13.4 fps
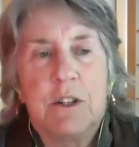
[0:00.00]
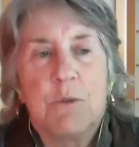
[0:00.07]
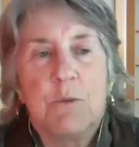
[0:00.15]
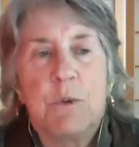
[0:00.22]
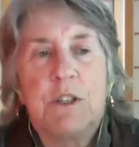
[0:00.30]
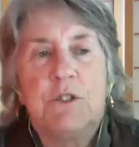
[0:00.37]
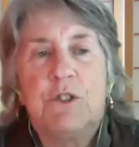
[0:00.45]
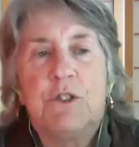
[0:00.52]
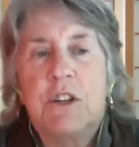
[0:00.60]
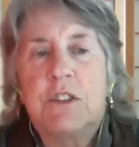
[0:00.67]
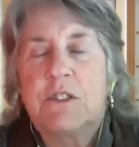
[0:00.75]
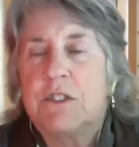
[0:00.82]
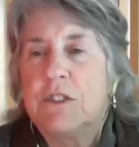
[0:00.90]
we
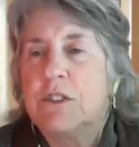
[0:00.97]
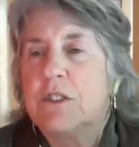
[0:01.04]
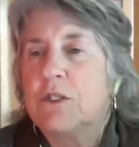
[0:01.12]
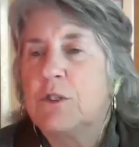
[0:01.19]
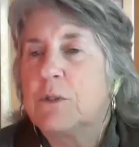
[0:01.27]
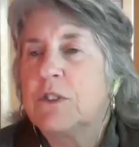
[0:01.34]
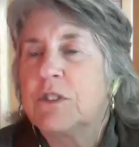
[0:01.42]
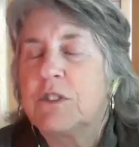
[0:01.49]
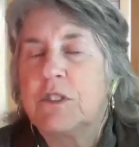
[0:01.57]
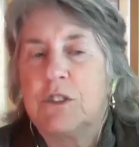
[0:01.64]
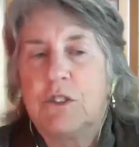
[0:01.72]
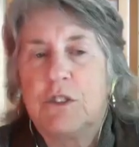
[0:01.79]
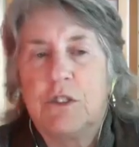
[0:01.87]
adjust to the twists
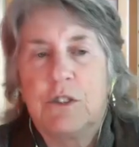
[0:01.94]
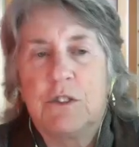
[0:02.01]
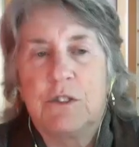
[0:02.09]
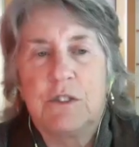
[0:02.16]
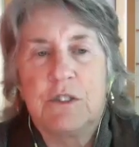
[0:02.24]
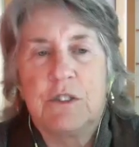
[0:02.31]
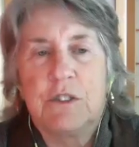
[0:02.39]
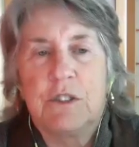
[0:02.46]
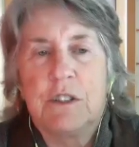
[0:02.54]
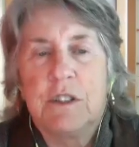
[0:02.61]
and turns